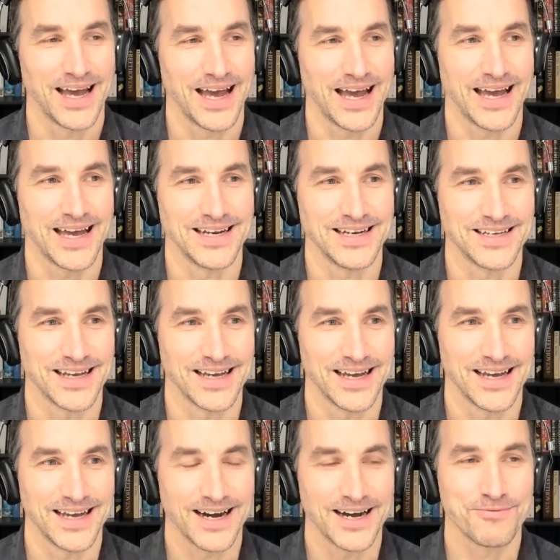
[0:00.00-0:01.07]
And
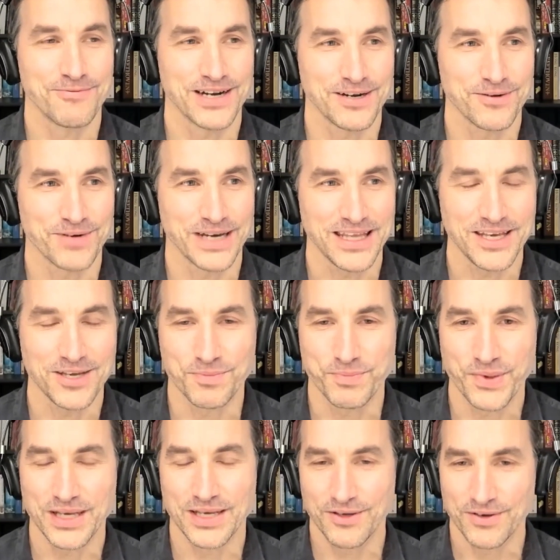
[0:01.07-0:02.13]
I wonder whether
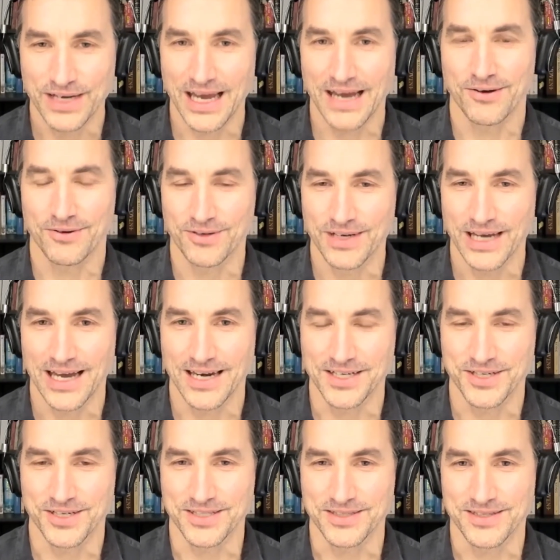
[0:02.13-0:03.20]
you now had a
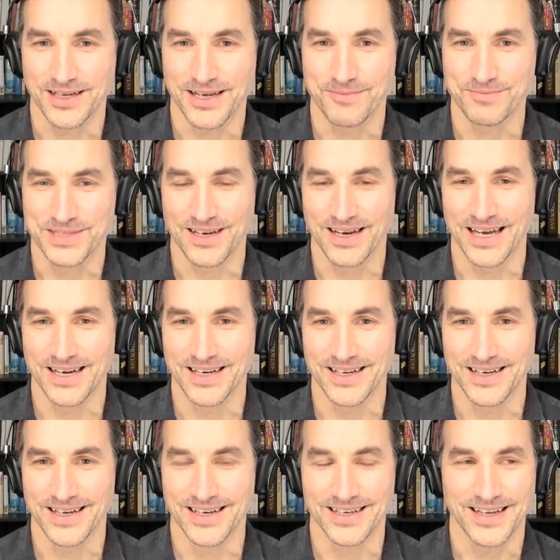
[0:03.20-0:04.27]
chance to come to
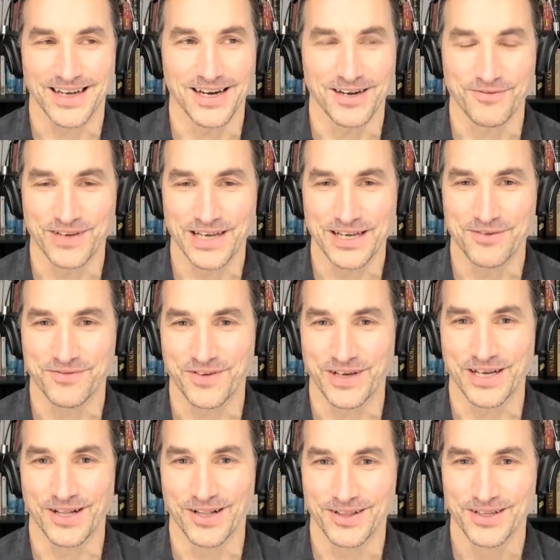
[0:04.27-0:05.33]
London and kind of
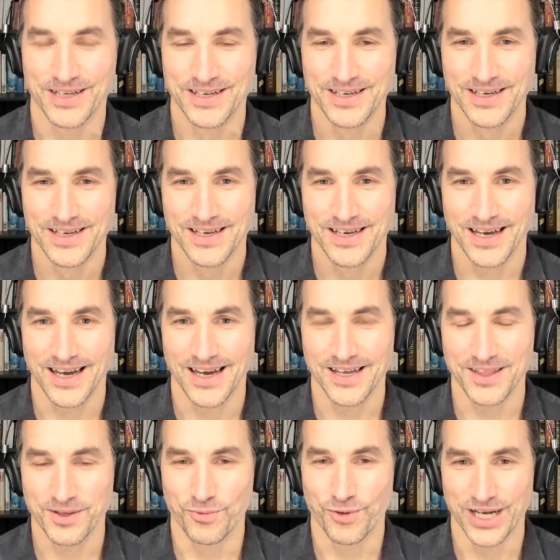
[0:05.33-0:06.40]
infill
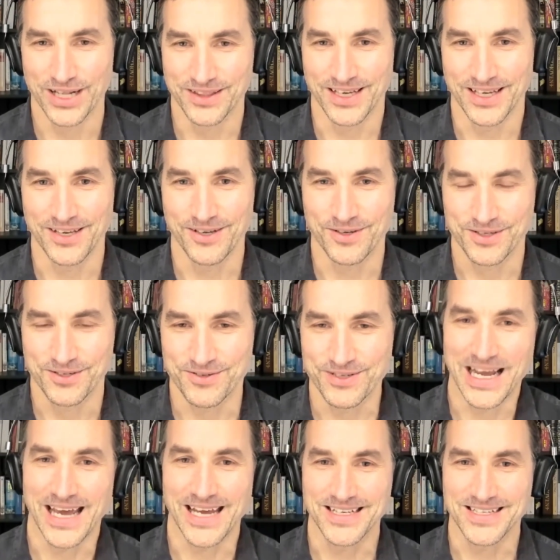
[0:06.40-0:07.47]
the world that you'd
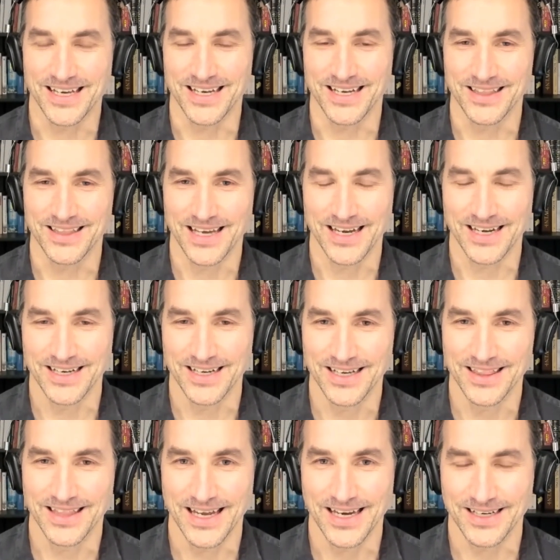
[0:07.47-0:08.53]
created and
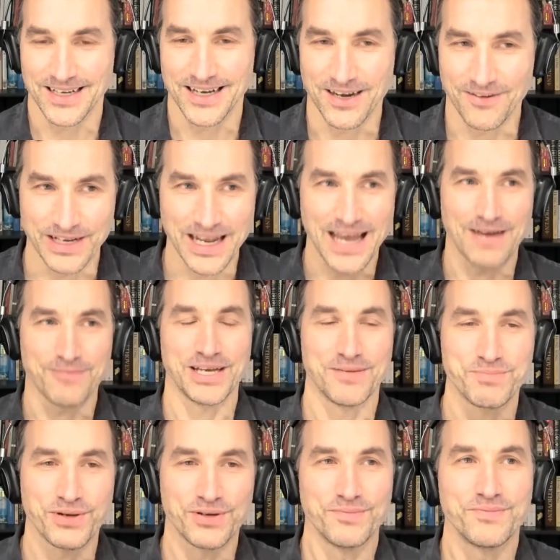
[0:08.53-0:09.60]
then kind of
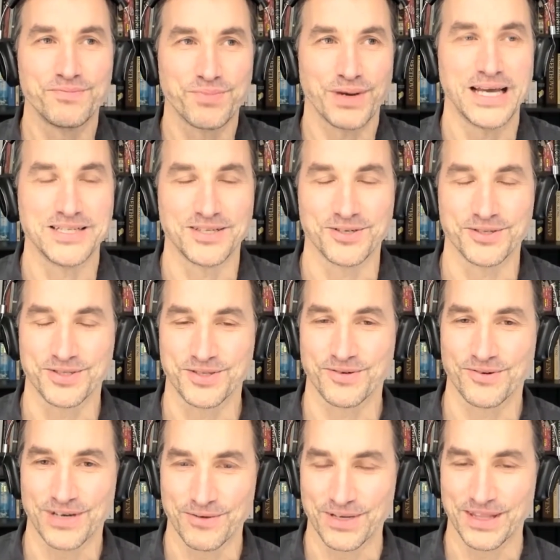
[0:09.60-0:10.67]
place your
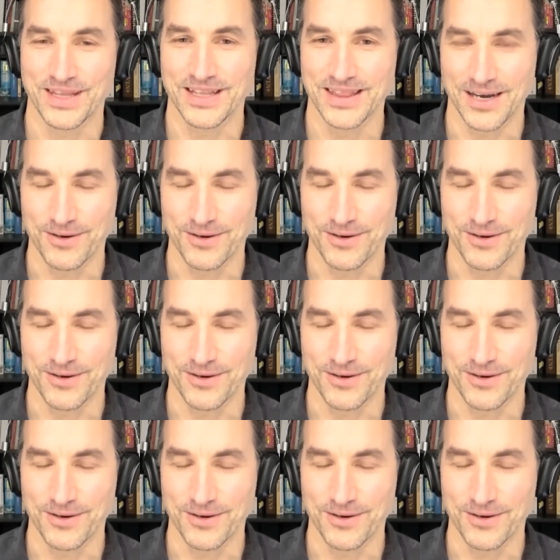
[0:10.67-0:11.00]
story within that